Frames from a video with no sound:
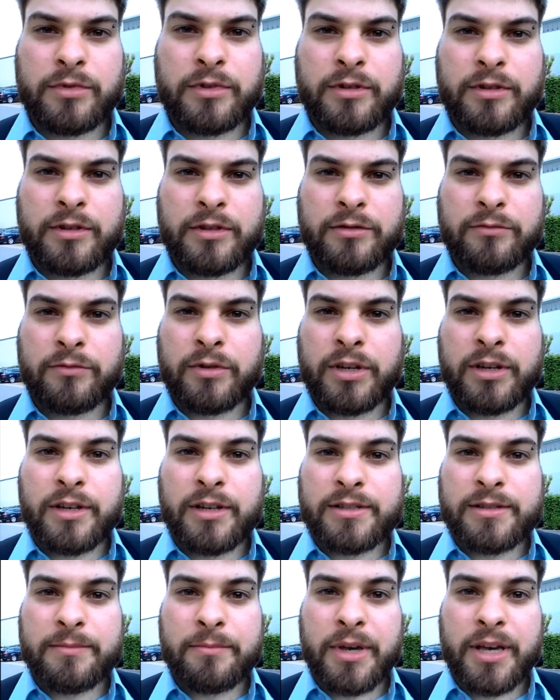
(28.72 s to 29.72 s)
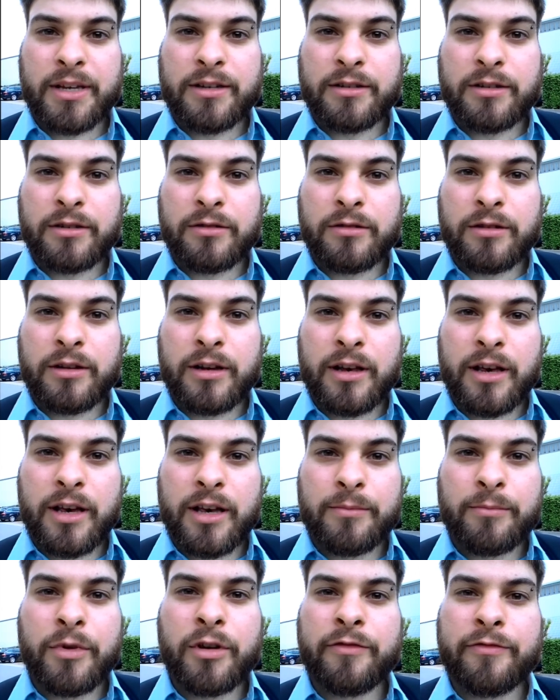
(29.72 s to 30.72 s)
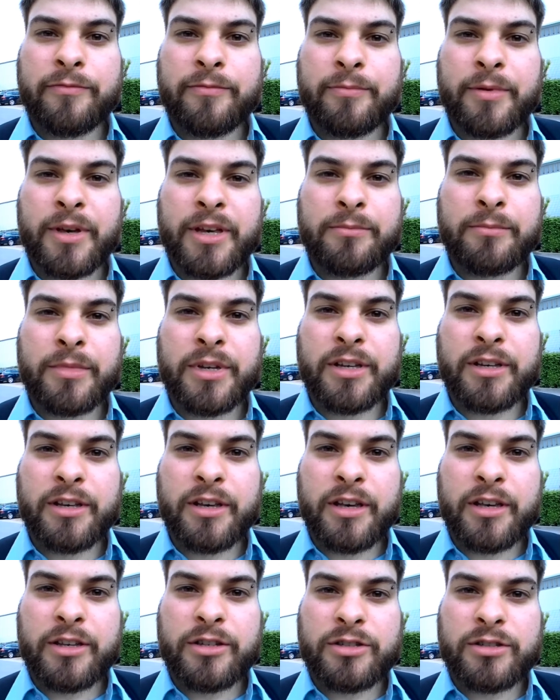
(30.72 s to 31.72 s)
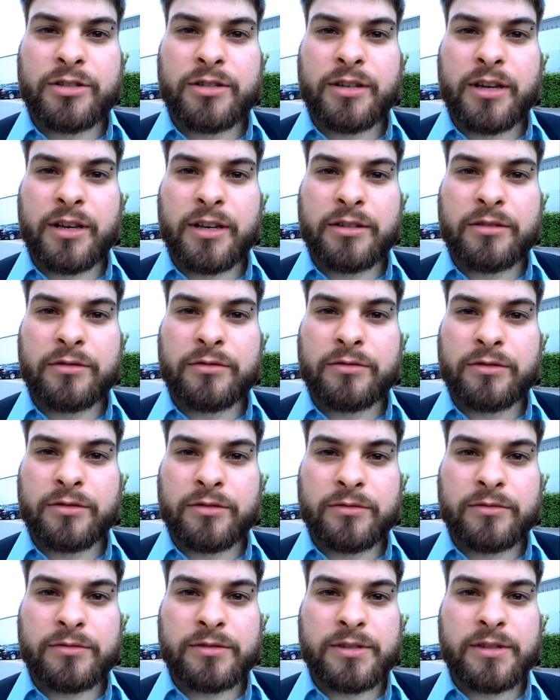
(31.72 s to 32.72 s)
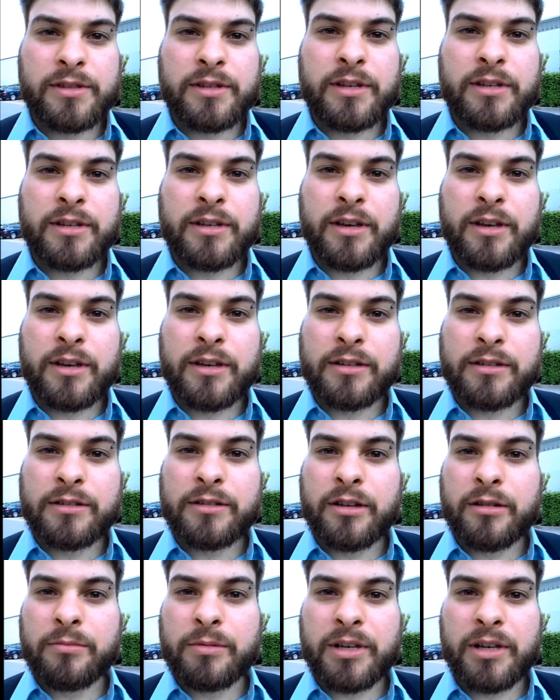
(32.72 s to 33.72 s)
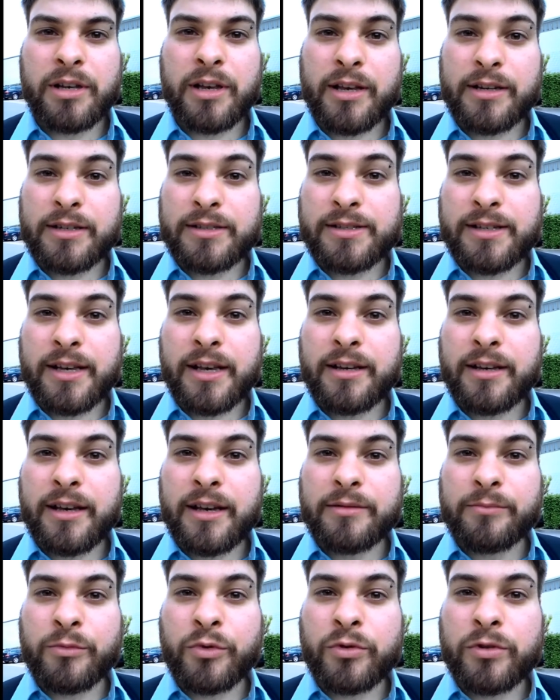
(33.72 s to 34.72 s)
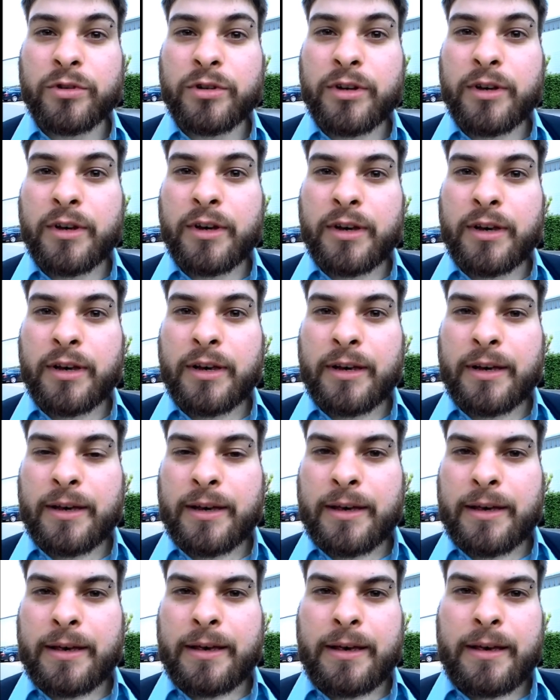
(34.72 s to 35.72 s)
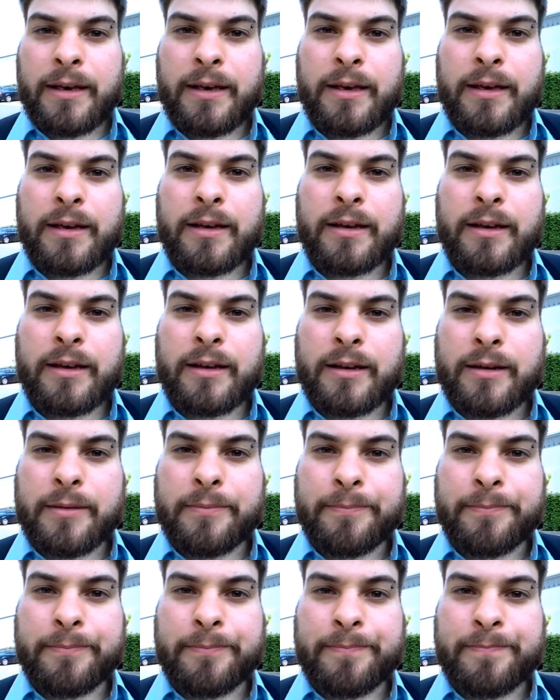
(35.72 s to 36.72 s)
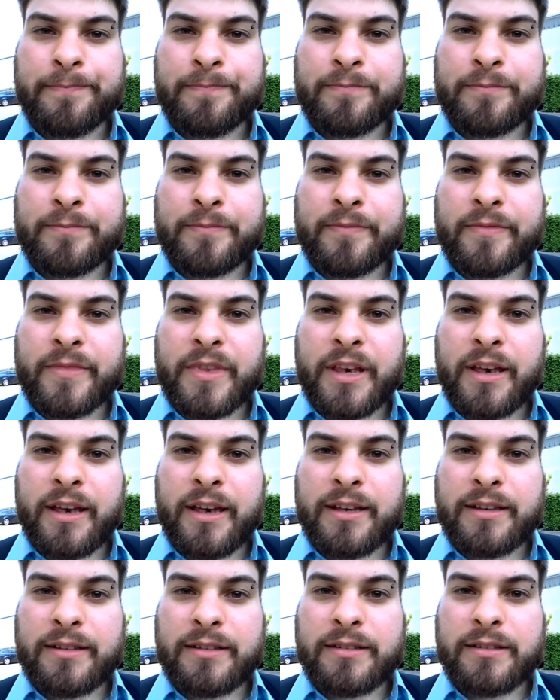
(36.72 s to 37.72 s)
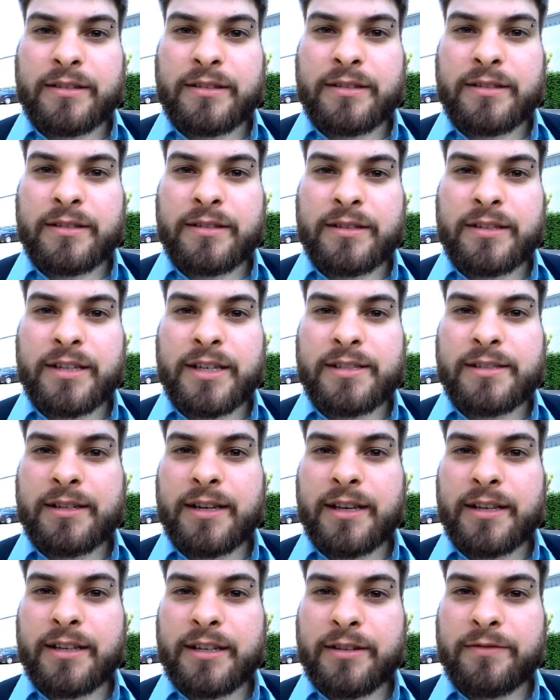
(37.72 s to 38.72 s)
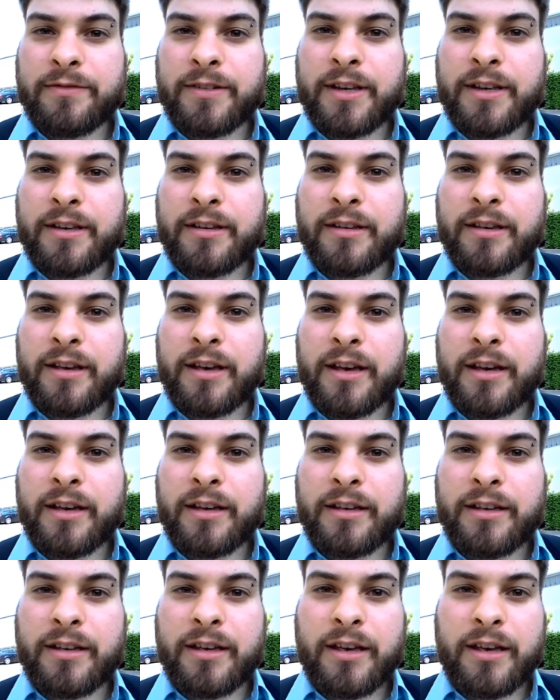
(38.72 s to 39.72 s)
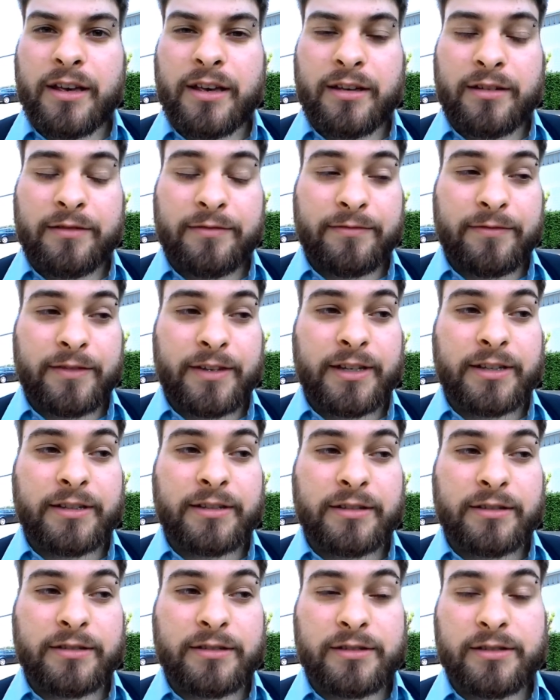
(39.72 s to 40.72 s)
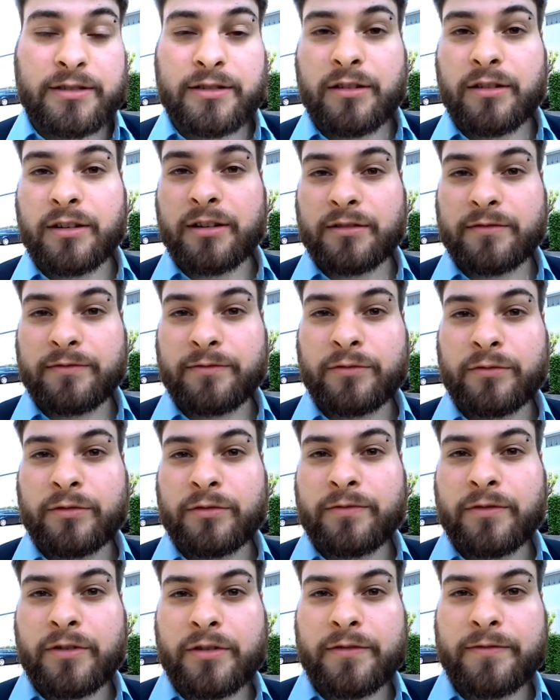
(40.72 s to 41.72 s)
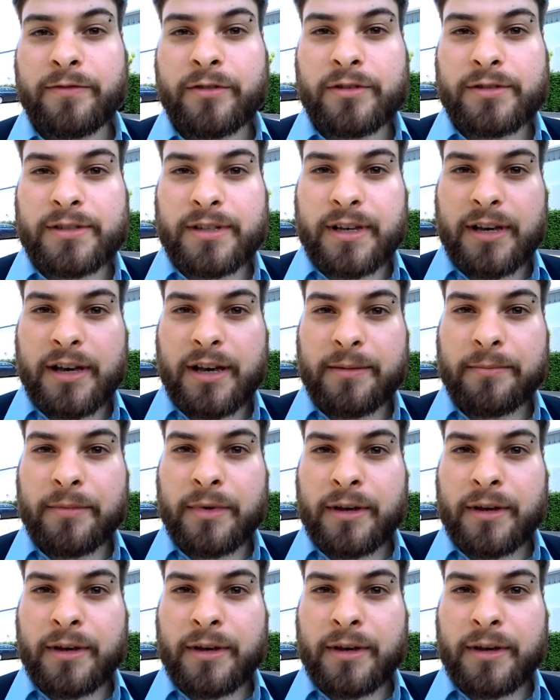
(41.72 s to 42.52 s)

it really isn't bad at all. I'm off pain medication. I don't use the topical anesthetic anymore. Um, and yesterday evening I have eaten solid food for the first time.